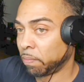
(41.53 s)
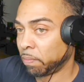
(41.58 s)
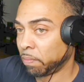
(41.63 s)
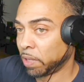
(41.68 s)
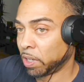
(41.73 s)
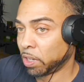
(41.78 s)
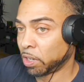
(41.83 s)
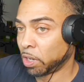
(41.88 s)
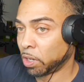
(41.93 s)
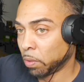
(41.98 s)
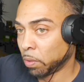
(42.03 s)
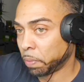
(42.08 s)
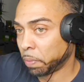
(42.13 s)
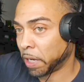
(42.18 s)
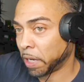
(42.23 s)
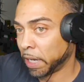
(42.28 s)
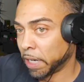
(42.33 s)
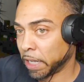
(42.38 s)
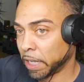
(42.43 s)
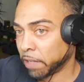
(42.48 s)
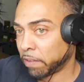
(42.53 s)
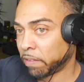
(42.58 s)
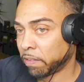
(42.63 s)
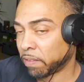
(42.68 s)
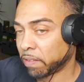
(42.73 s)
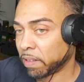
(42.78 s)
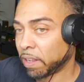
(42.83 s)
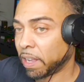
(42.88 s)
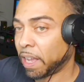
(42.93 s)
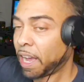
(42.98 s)
Macdonald
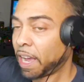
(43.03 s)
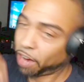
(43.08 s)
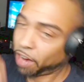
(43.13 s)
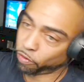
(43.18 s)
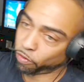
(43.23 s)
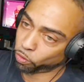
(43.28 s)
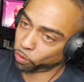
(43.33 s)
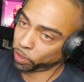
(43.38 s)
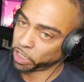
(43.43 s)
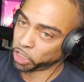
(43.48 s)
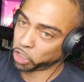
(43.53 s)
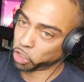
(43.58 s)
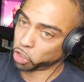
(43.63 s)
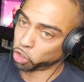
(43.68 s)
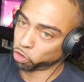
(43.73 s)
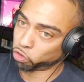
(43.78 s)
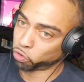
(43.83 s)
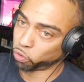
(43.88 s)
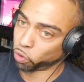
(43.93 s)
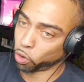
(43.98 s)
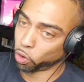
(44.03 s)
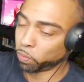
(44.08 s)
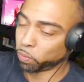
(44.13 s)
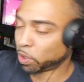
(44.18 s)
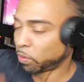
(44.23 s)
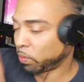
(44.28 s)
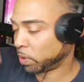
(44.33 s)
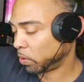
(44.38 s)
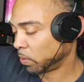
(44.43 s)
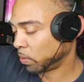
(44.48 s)
playlist. I've already done Chrome
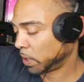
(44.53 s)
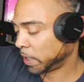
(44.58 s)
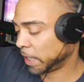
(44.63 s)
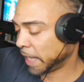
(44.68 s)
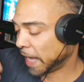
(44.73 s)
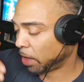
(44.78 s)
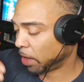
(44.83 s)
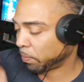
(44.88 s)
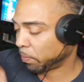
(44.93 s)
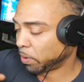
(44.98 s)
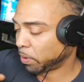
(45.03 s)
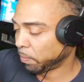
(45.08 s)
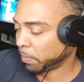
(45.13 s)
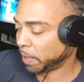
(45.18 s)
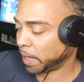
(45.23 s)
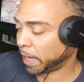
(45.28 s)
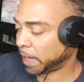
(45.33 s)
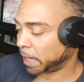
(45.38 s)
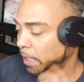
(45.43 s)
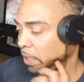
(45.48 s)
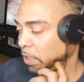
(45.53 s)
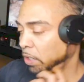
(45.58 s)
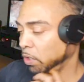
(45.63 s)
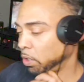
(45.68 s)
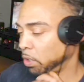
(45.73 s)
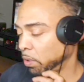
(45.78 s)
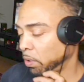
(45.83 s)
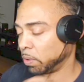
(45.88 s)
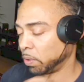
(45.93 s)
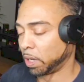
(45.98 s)
because we're doing the album. And you
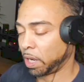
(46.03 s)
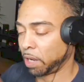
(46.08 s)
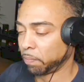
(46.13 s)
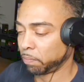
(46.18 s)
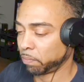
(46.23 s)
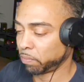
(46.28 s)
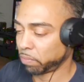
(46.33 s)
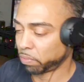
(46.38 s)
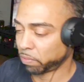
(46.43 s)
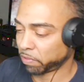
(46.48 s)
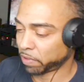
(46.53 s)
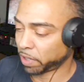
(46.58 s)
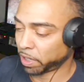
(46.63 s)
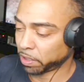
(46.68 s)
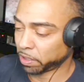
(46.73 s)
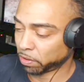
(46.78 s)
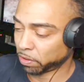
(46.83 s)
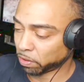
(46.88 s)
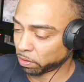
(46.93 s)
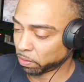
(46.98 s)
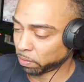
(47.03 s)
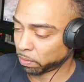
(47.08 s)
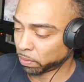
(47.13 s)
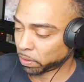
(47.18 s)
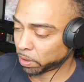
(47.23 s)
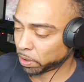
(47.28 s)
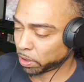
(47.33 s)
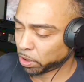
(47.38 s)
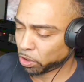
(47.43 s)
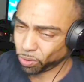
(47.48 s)
know, I'm trying to
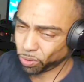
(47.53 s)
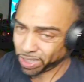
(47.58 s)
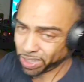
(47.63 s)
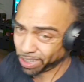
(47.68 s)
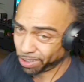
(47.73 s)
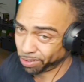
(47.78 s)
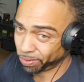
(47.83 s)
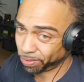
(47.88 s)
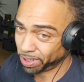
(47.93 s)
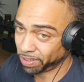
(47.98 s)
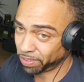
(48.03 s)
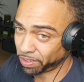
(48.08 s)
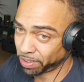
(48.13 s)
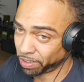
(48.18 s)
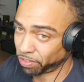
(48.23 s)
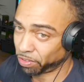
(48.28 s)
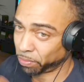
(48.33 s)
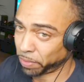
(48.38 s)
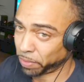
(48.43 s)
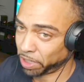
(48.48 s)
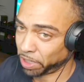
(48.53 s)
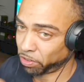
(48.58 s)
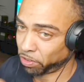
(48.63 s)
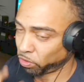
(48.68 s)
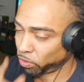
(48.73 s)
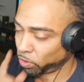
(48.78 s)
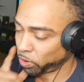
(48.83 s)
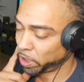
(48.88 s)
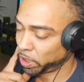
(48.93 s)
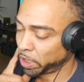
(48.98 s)
do a little research and make
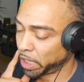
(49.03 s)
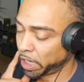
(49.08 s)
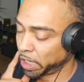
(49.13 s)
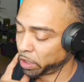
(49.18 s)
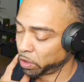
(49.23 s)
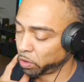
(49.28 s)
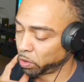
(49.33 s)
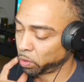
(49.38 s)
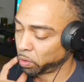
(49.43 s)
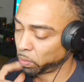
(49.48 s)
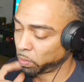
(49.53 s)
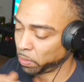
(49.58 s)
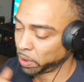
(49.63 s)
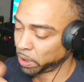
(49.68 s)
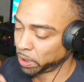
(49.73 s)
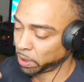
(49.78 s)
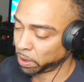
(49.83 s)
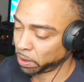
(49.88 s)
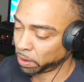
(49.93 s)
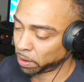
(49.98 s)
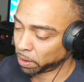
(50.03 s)
sure that I don't be